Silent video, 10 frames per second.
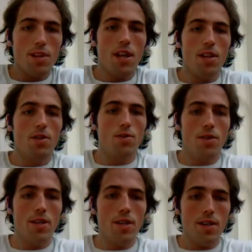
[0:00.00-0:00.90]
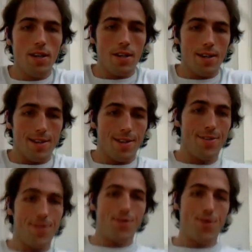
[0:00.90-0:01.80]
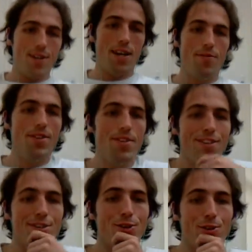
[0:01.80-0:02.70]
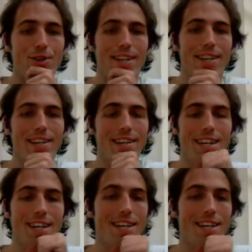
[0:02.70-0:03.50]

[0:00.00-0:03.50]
Hello, Linda. This is Josiah Vincent doing